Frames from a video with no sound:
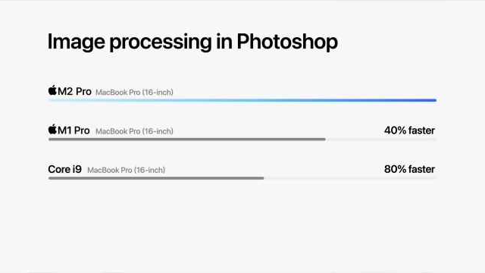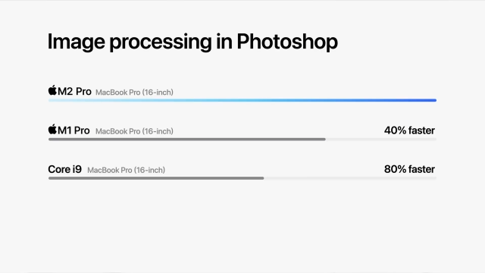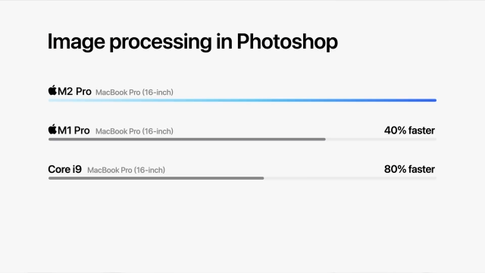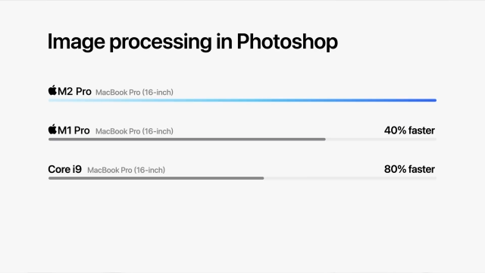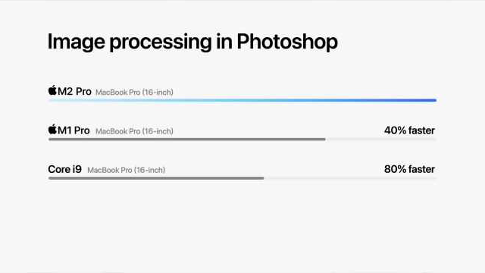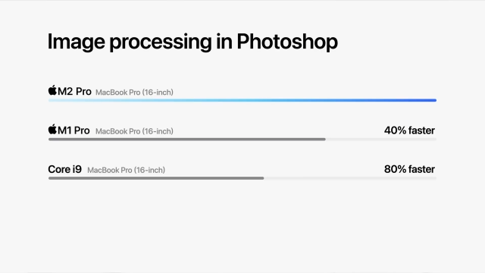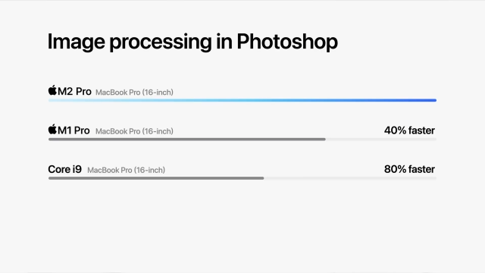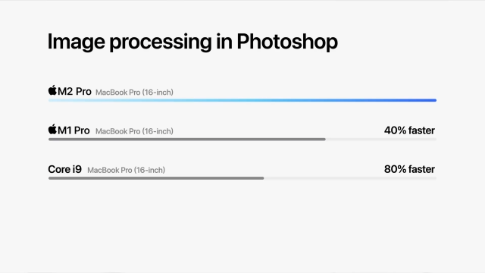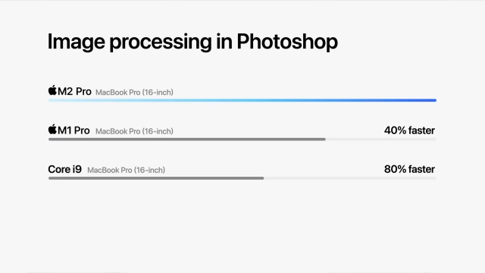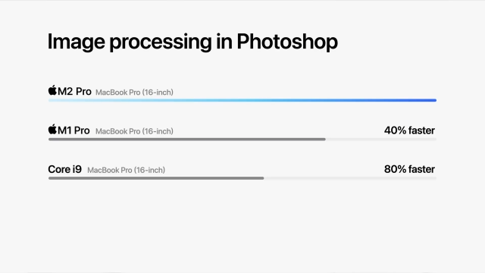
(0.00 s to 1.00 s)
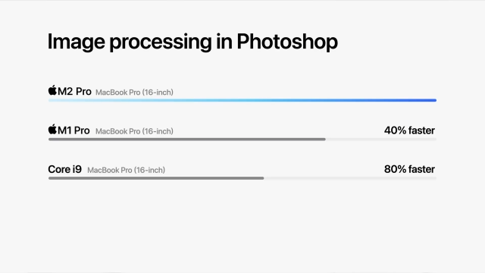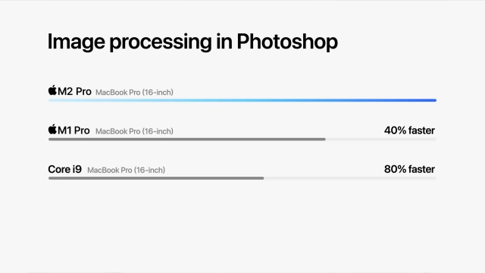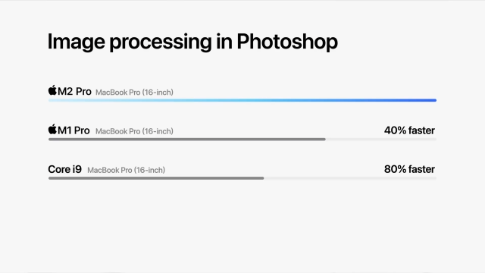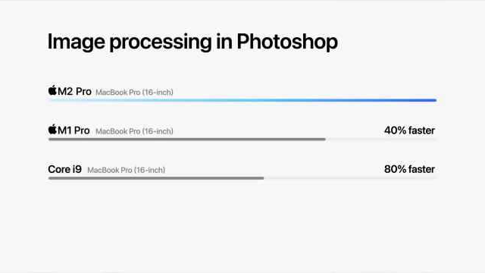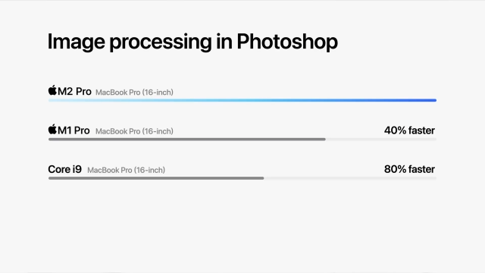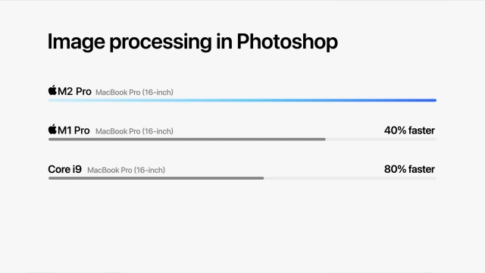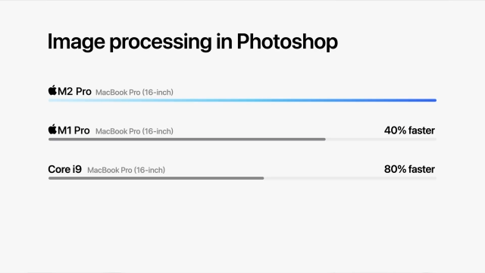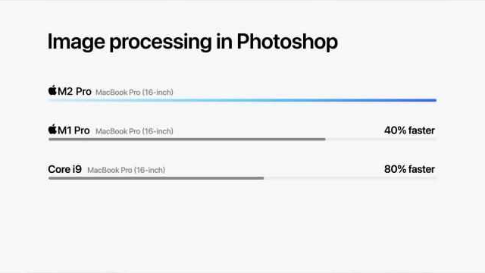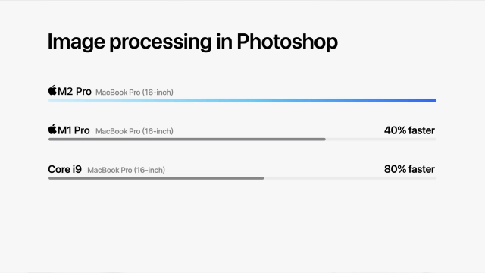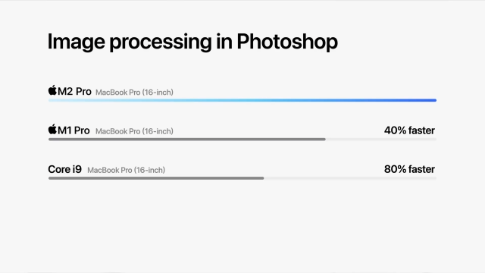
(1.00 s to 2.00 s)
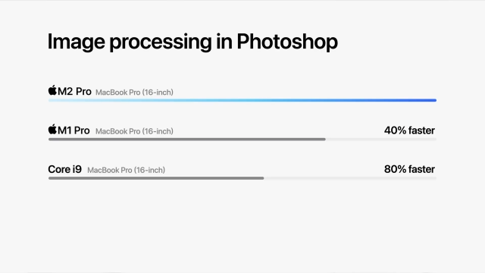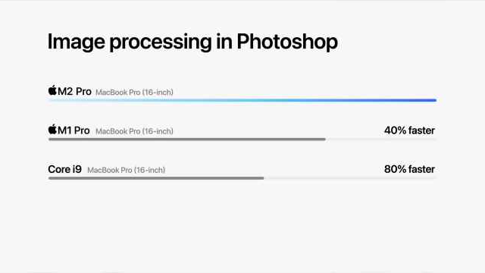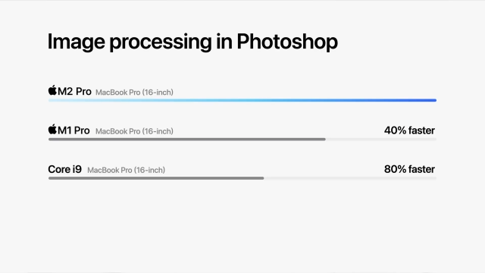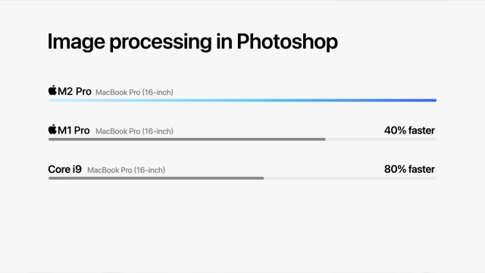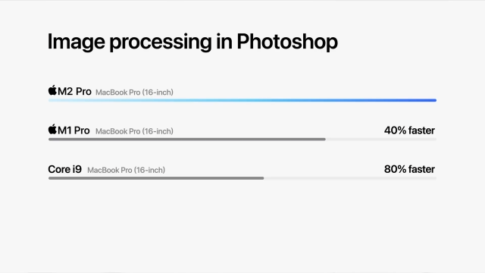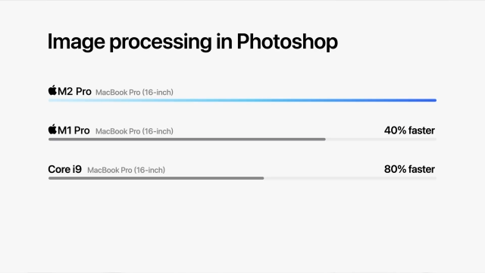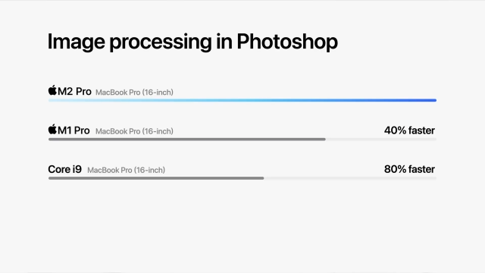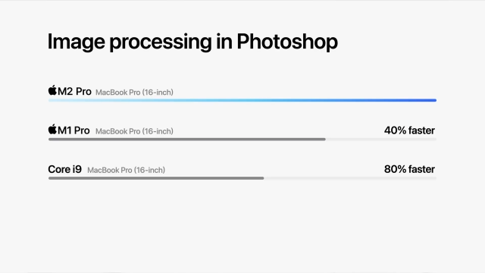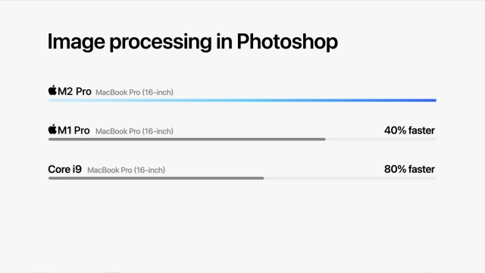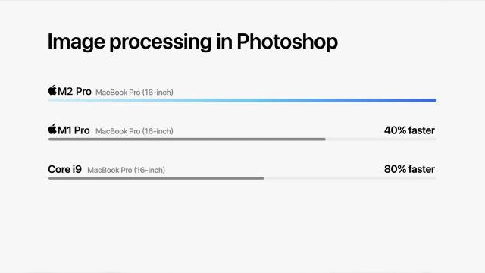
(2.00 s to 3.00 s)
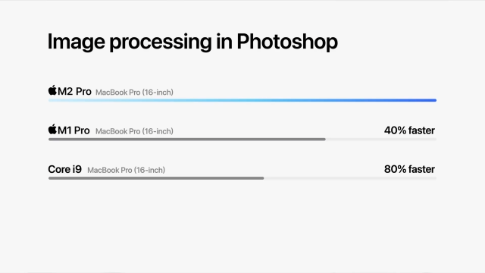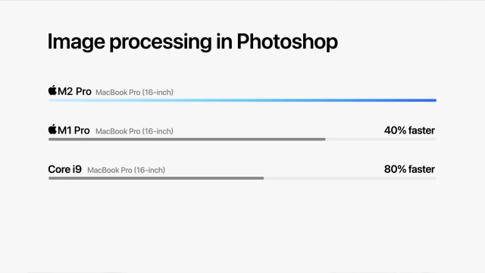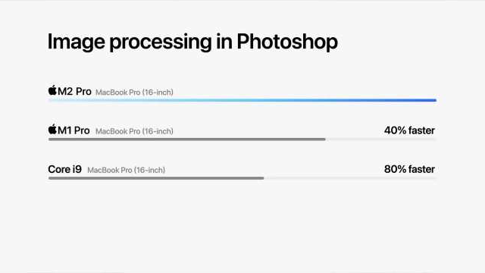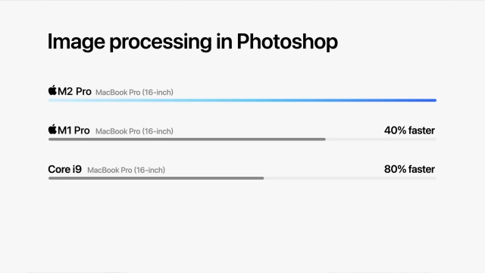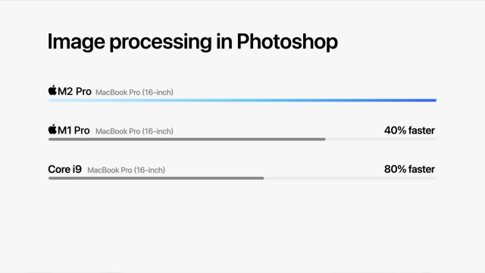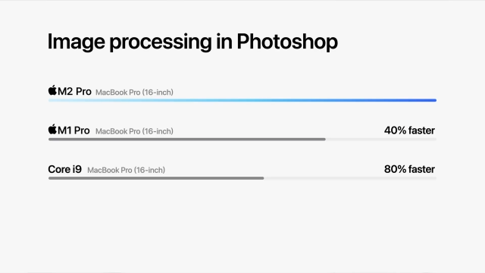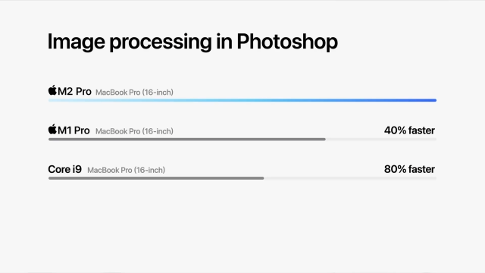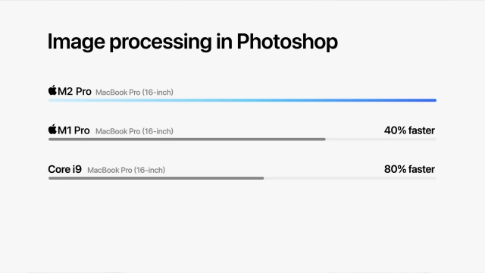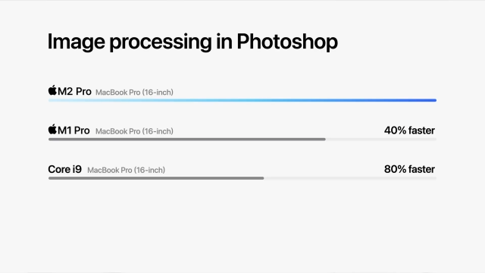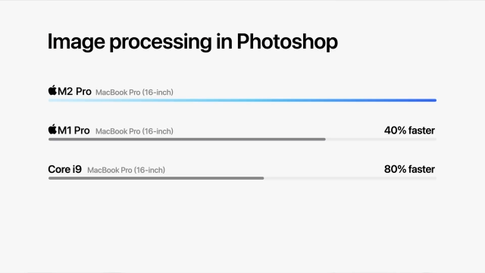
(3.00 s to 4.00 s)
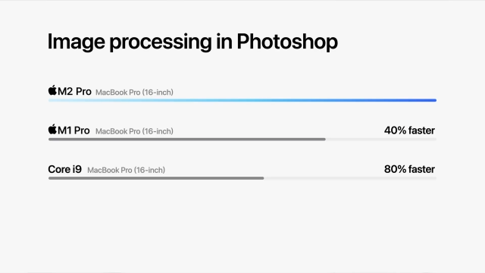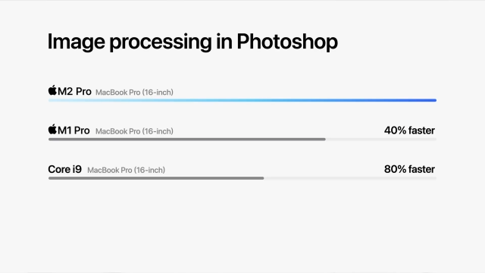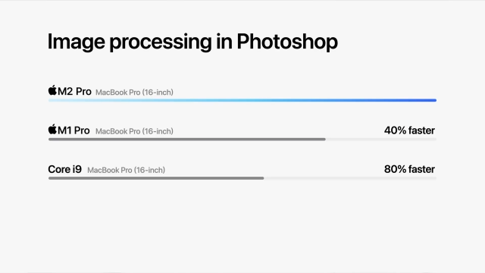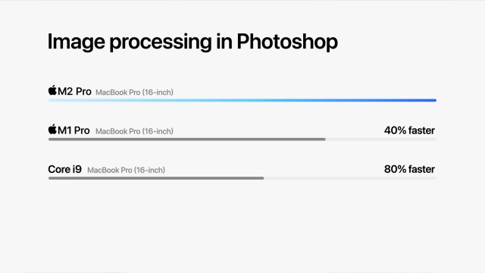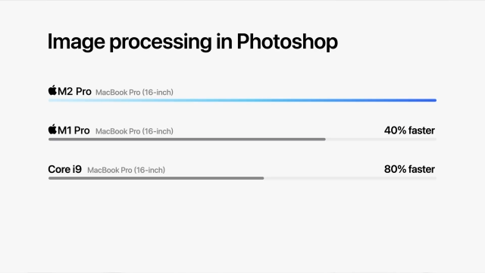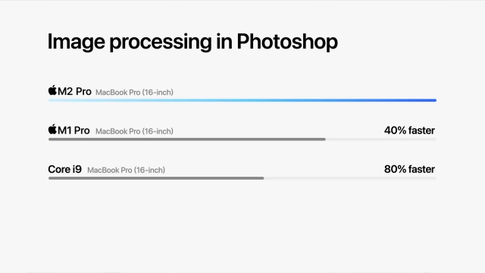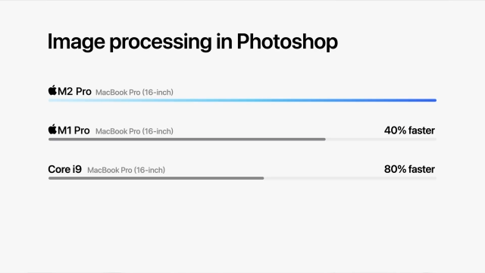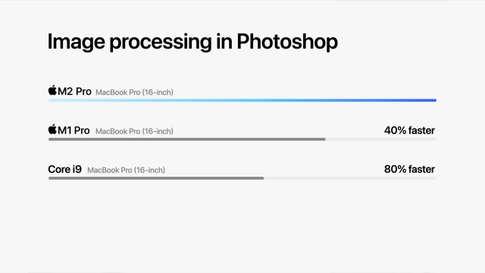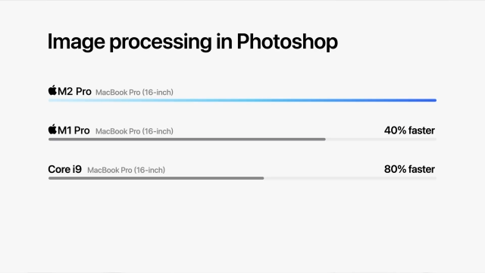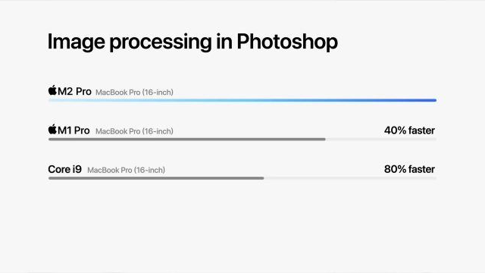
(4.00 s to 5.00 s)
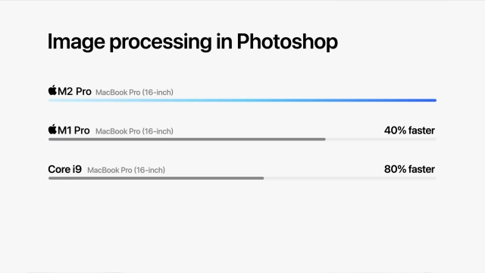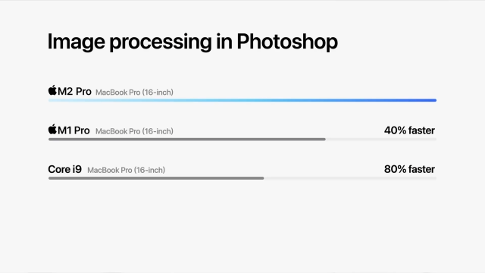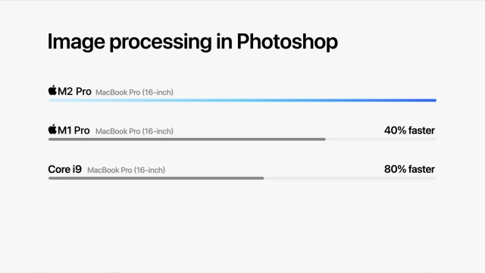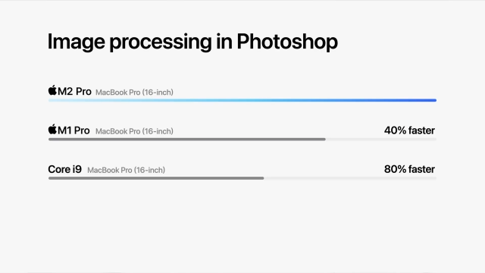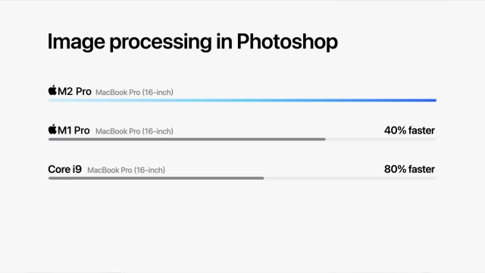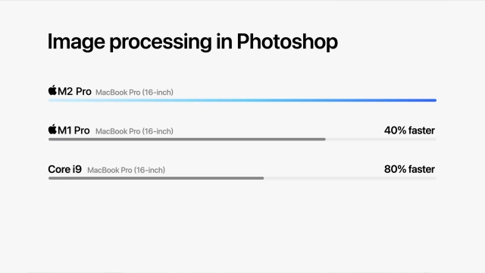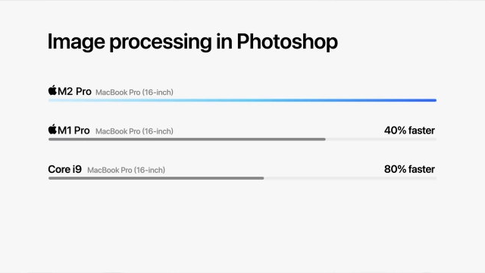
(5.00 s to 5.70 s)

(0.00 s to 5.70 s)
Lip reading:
Nobody's mouth can be seen.